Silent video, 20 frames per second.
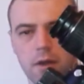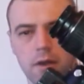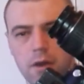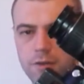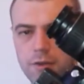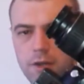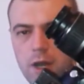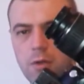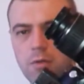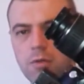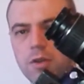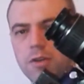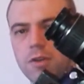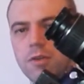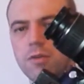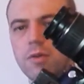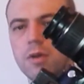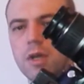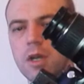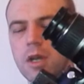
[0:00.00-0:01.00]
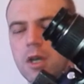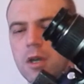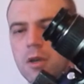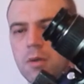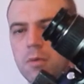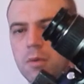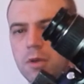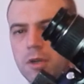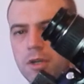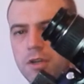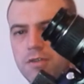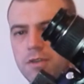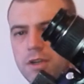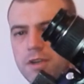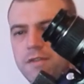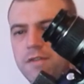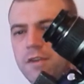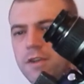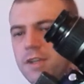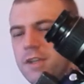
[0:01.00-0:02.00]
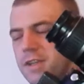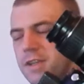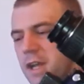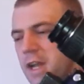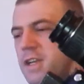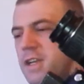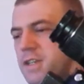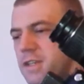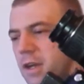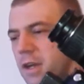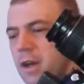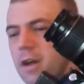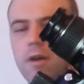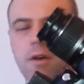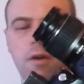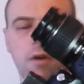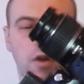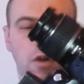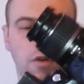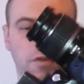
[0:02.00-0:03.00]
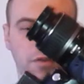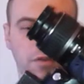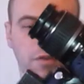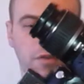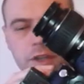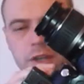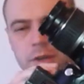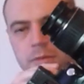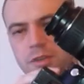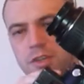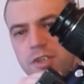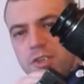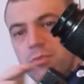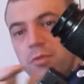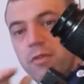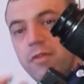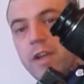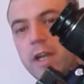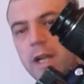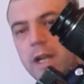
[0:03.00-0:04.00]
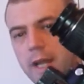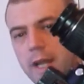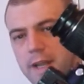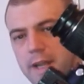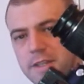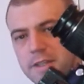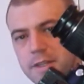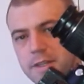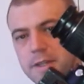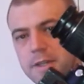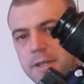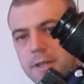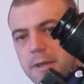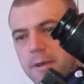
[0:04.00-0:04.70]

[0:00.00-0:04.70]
So now what we're going to do, we're going to transfer the data of all the images we've collected